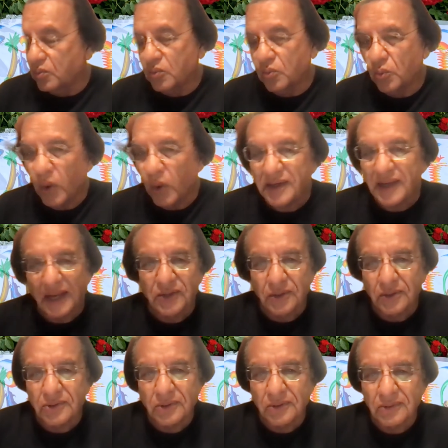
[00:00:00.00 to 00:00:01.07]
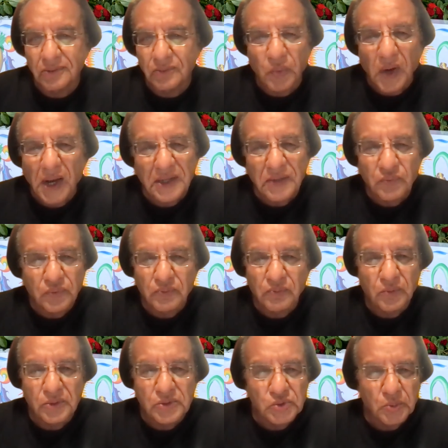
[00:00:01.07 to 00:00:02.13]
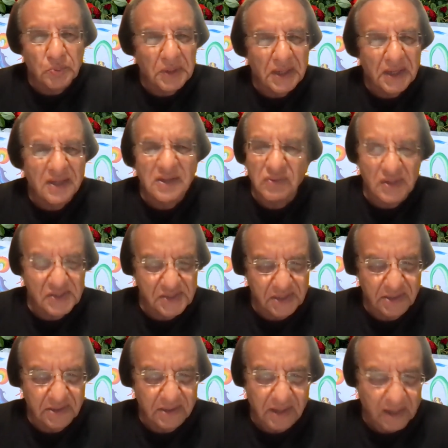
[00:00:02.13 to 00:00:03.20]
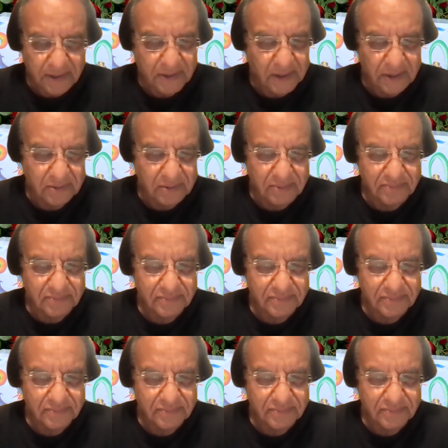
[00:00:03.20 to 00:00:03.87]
what can you do? Why would you be interested in Cardano?